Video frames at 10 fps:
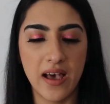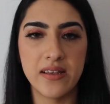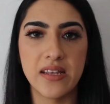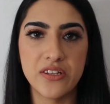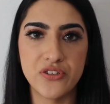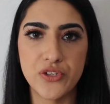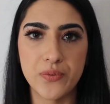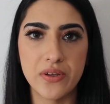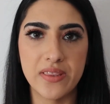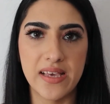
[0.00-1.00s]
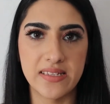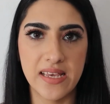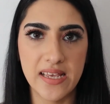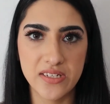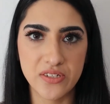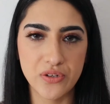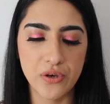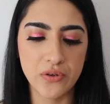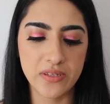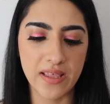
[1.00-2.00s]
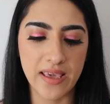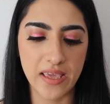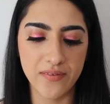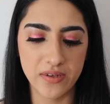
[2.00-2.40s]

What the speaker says: and as usual there's an editor's note. They